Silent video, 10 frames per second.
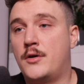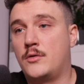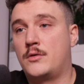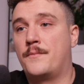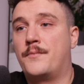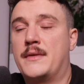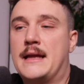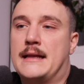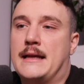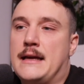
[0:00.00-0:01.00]
note,
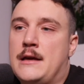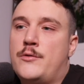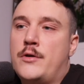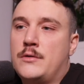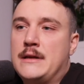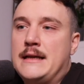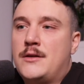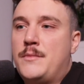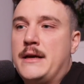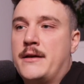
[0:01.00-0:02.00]
that you don't need
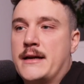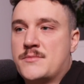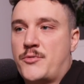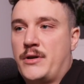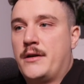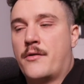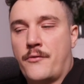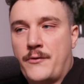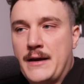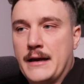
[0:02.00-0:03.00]
to be an expert in your
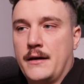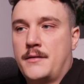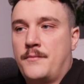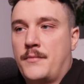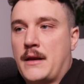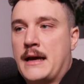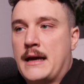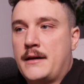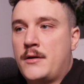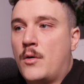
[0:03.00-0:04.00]
field,
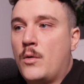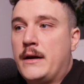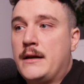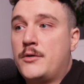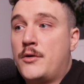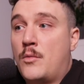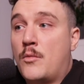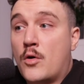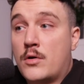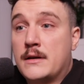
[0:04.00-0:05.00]
and you only need to know
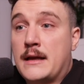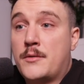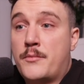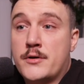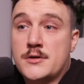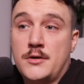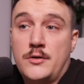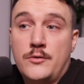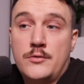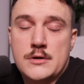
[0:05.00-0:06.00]
more than the person
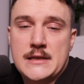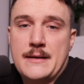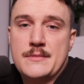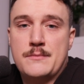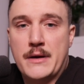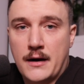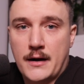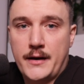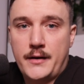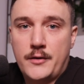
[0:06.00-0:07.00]
2 steps
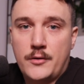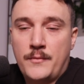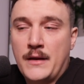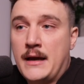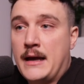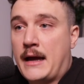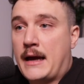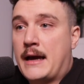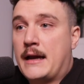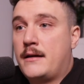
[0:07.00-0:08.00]
behind you.
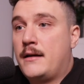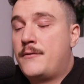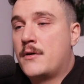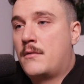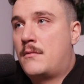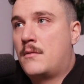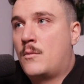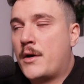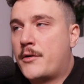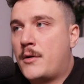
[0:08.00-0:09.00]
And if you're
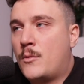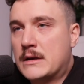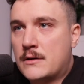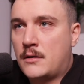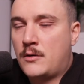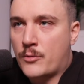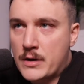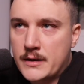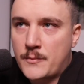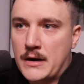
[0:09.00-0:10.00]
wondering what to
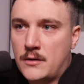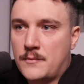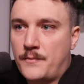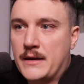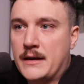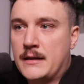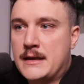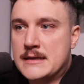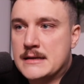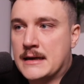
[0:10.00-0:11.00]
write about,
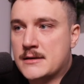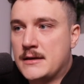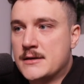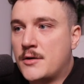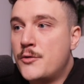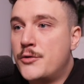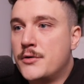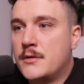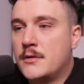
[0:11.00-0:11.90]
this actually is a good